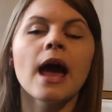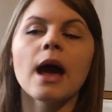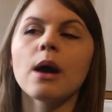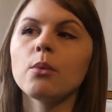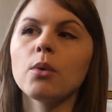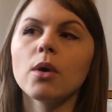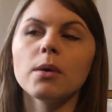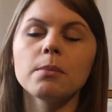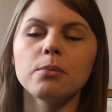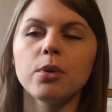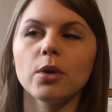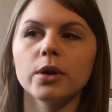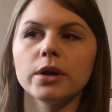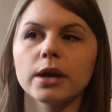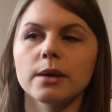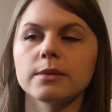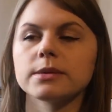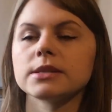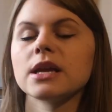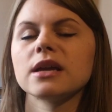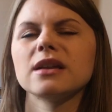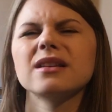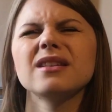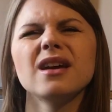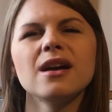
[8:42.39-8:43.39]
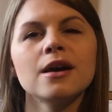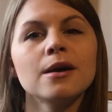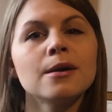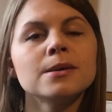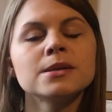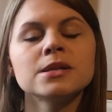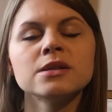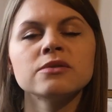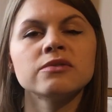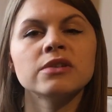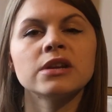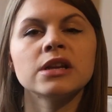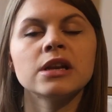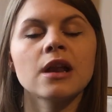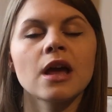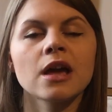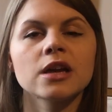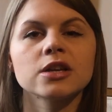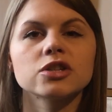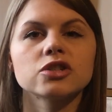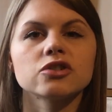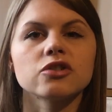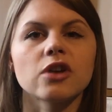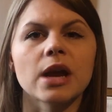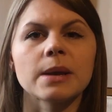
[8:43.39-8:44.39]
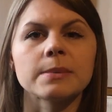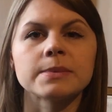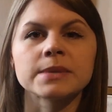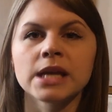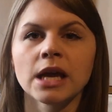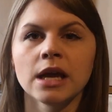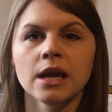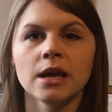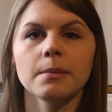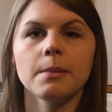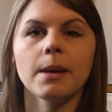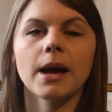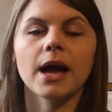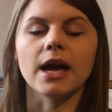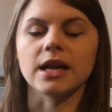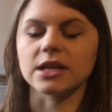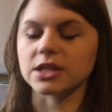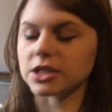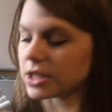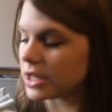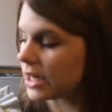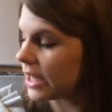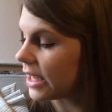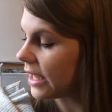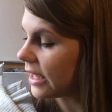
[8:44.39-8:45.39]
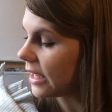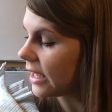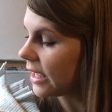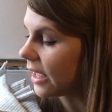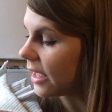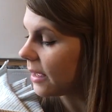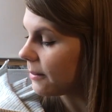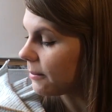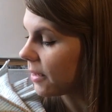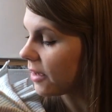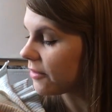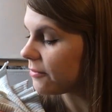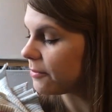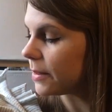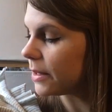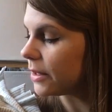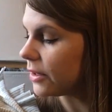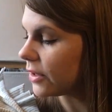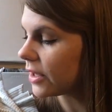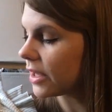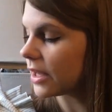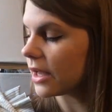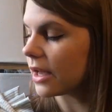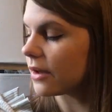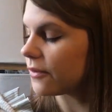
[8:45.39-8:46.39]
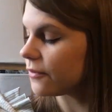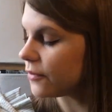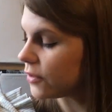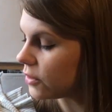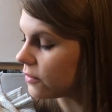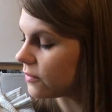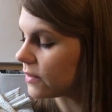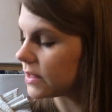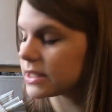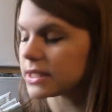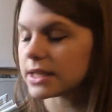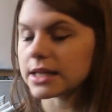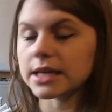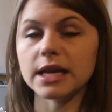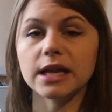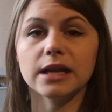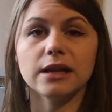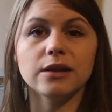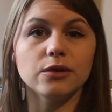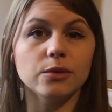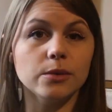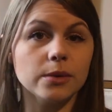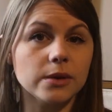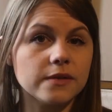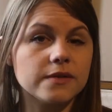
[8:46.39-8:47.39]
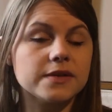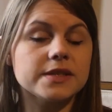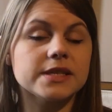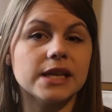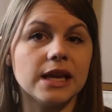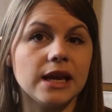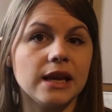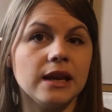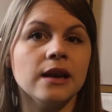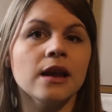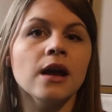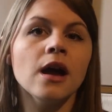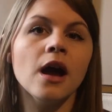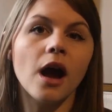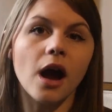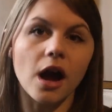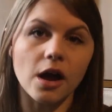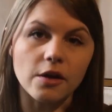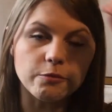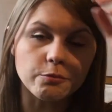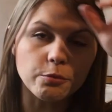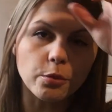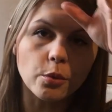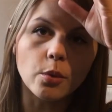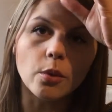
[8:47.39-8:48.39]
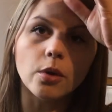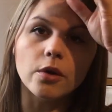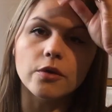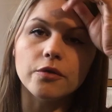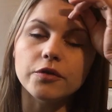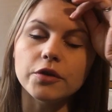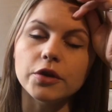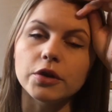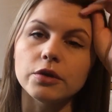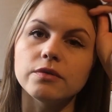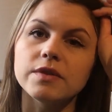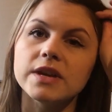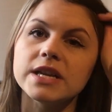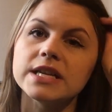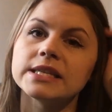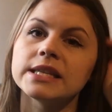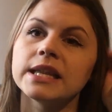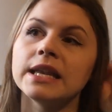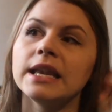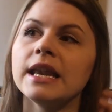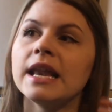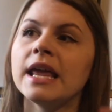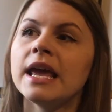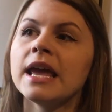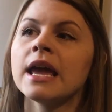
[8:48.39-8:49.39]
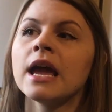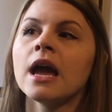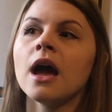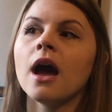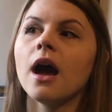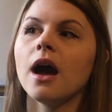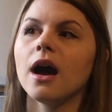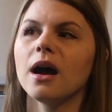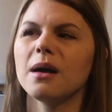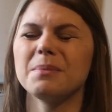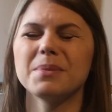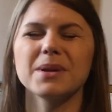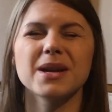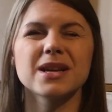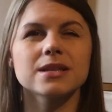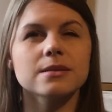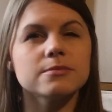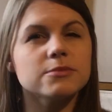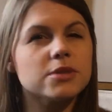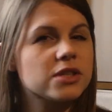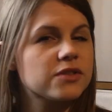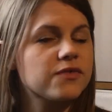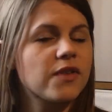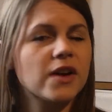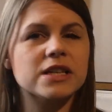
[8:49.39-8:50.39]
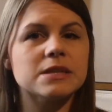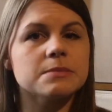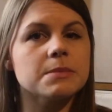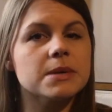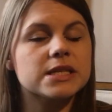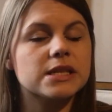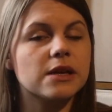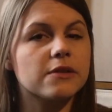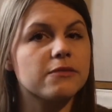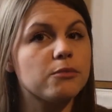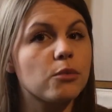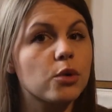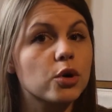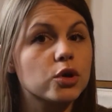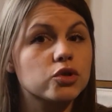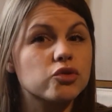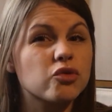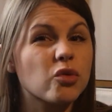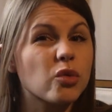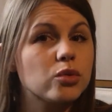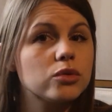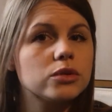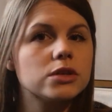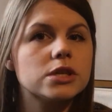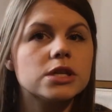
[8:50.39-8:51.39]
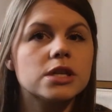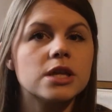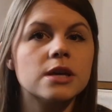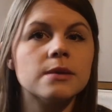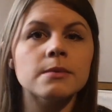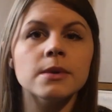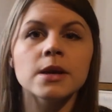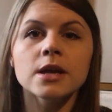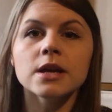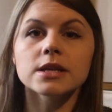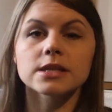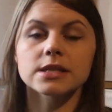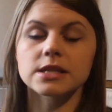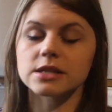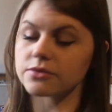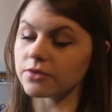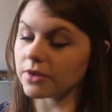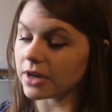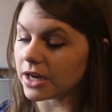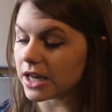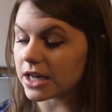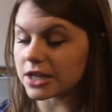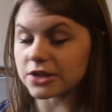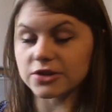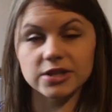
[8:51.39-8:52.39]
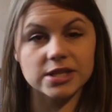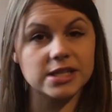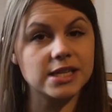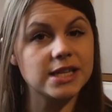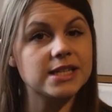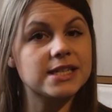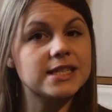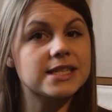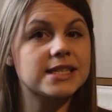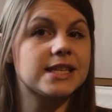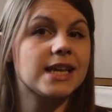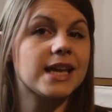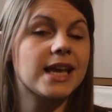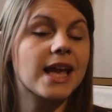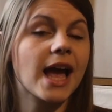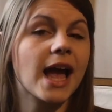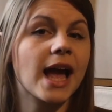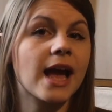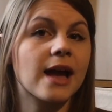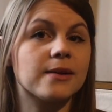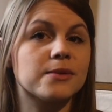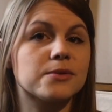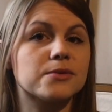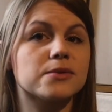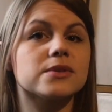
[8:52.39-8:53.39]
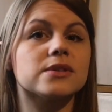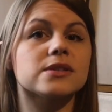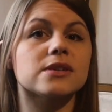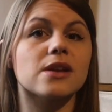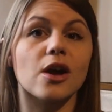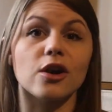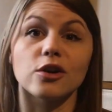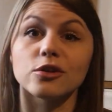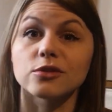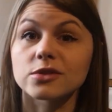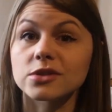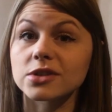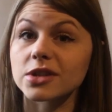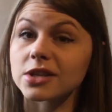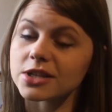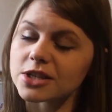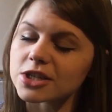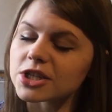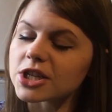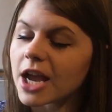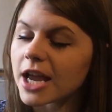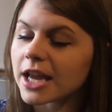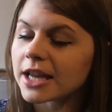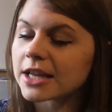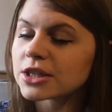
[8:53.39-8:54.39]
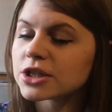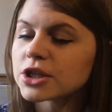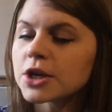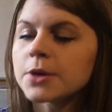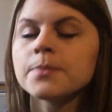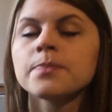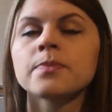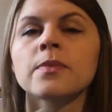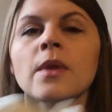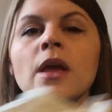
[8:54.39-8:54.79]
At one point I was like, no, I don't really like stripes, but actually I've been looking at a few recently, and you will have seen I've bought a few recently because I'm just finding myself more drawn to them. So it's really interesting to see how styles can change.